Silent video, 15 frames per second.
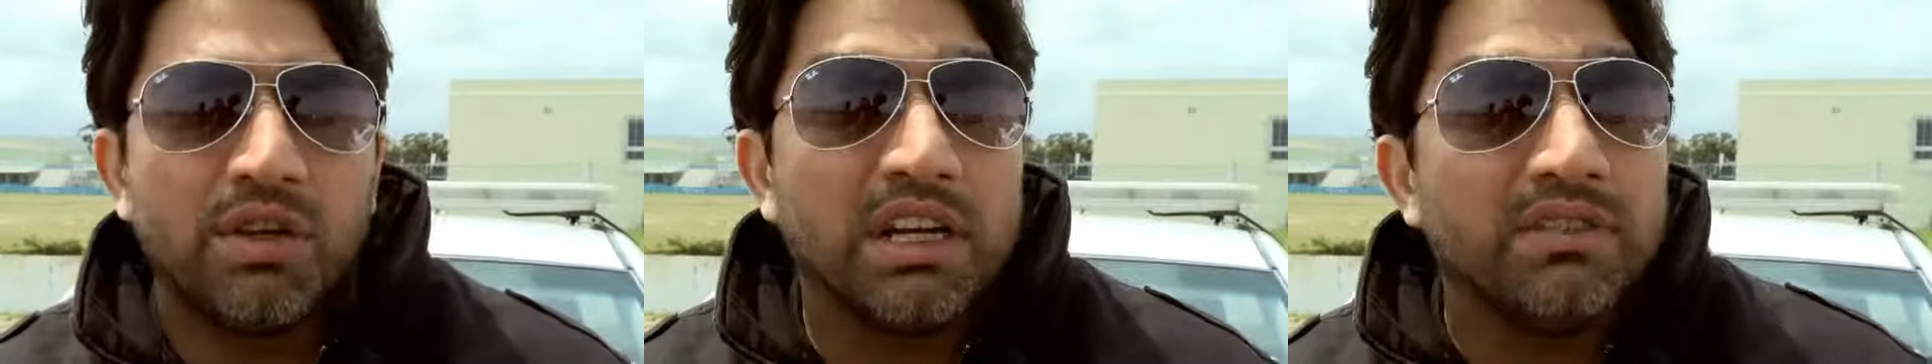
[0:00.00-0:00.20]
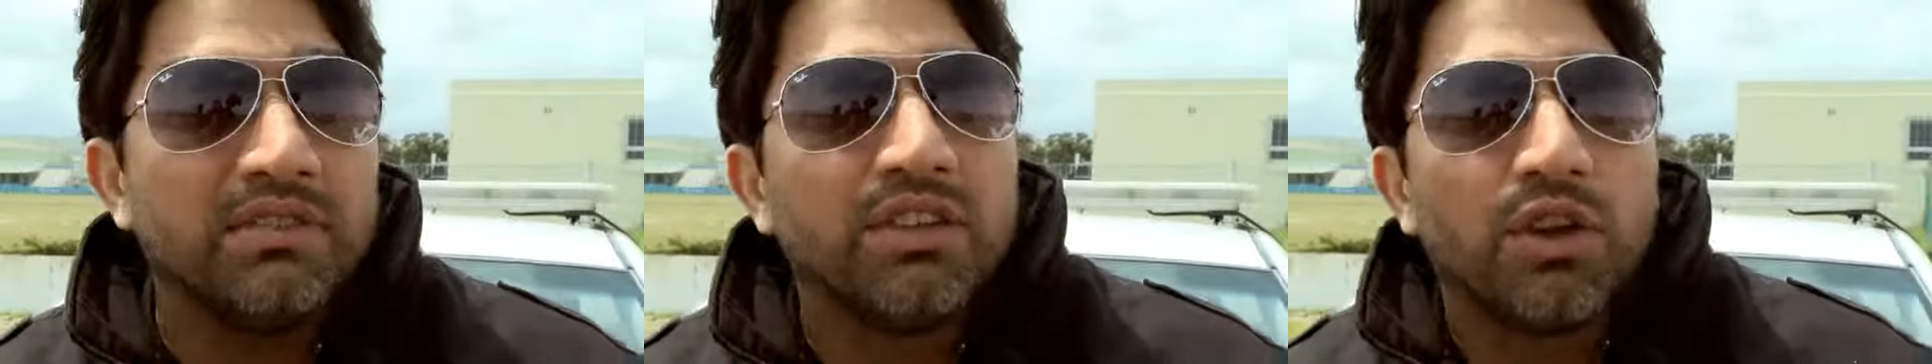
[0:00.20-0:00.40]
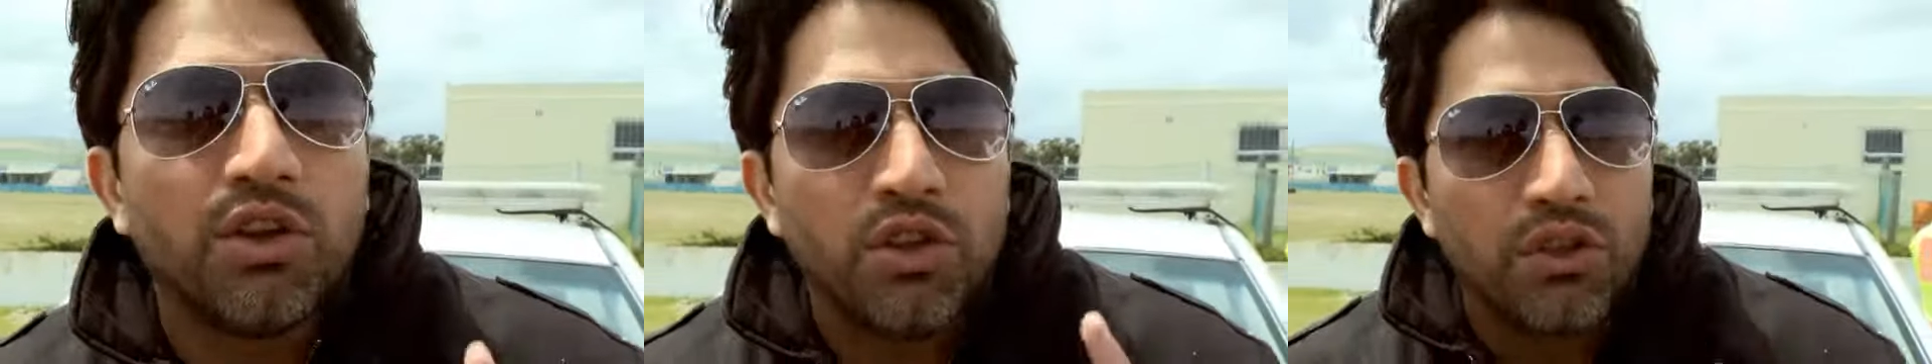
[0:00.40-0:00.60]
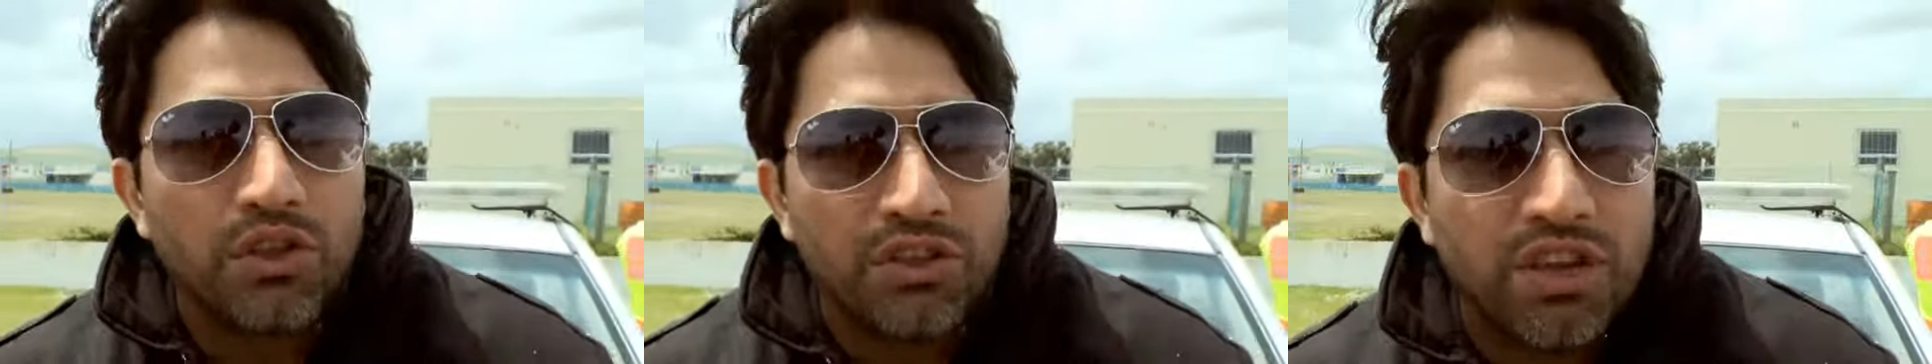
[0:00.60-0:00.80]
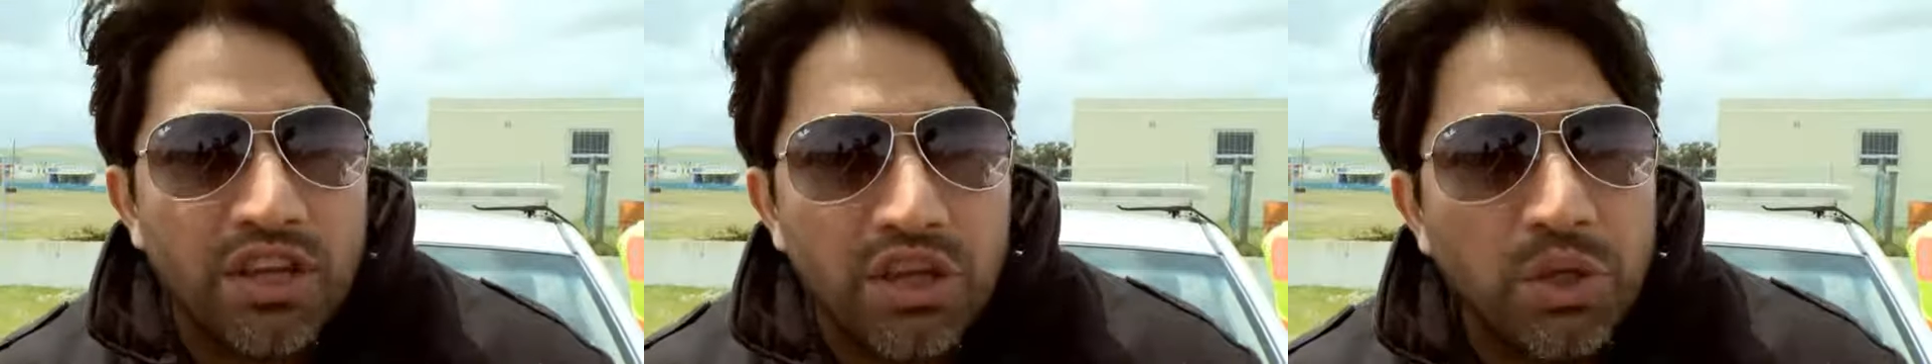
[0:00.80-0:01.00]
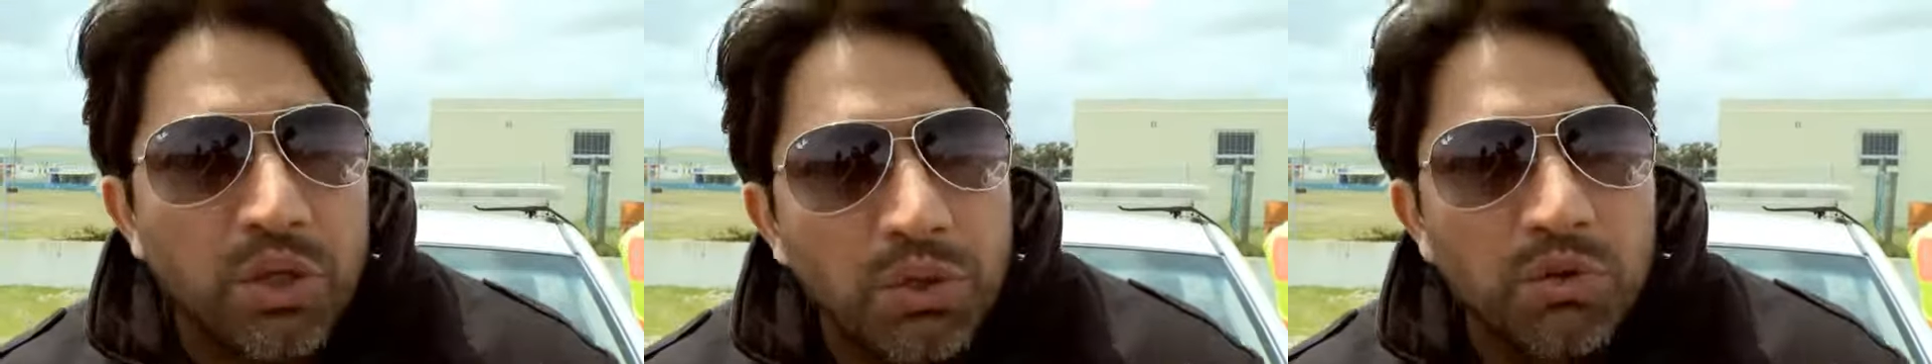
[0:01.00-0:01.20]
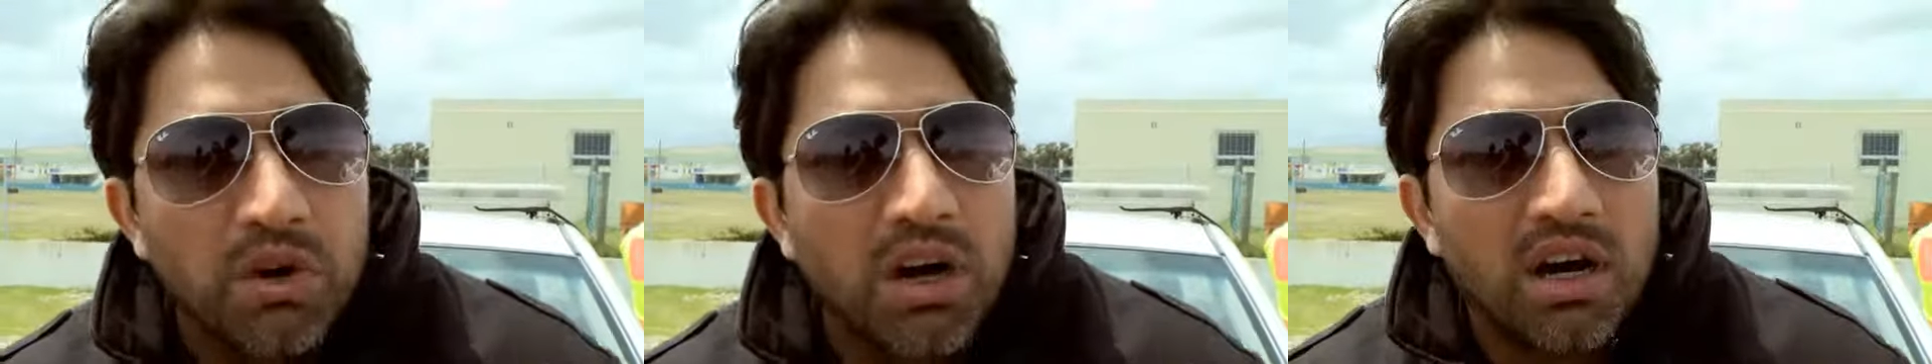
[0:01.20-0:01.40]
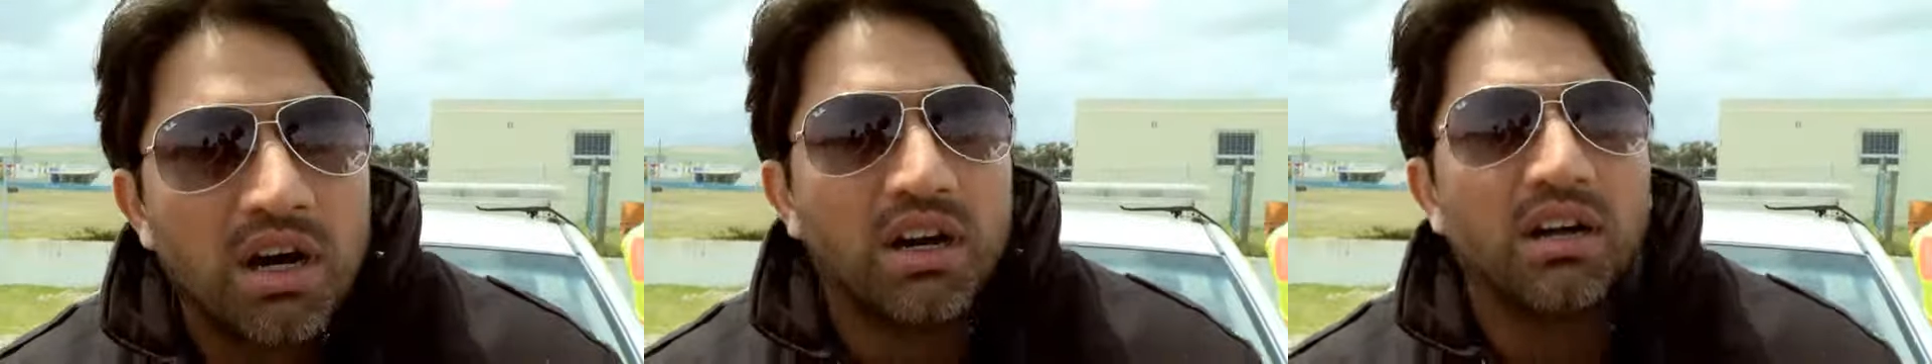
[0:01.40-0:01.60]
even though you think you
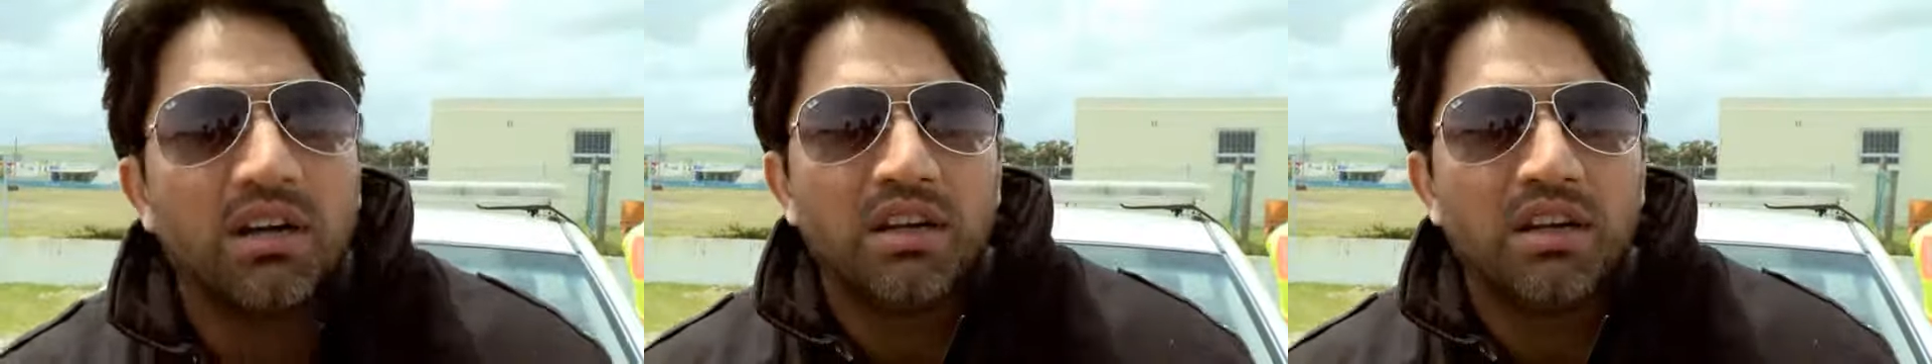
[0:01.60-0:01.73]
are.